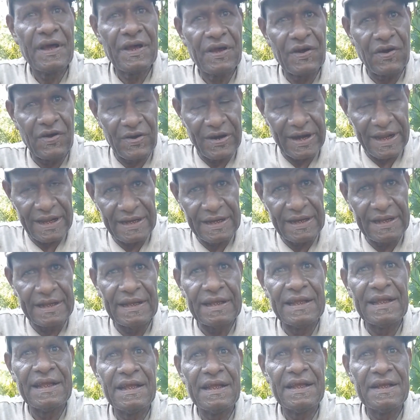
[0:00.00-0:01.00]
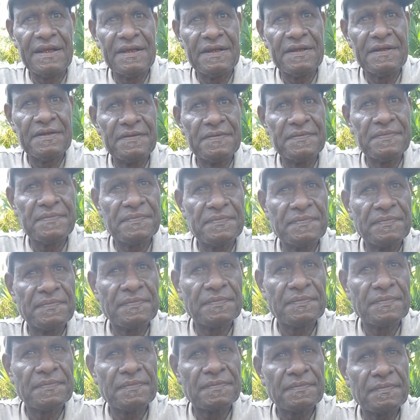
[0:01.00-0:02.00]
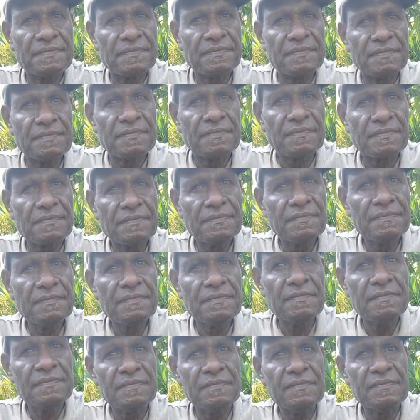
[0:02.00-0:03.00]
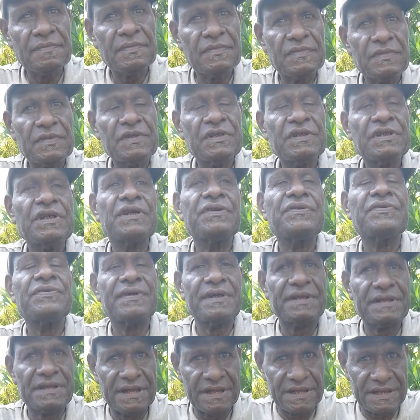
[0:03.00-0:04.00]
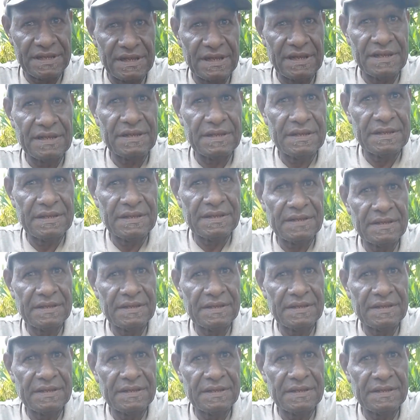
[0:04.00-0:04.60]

where it is being taught down from the generations. Tumuna and all these things down.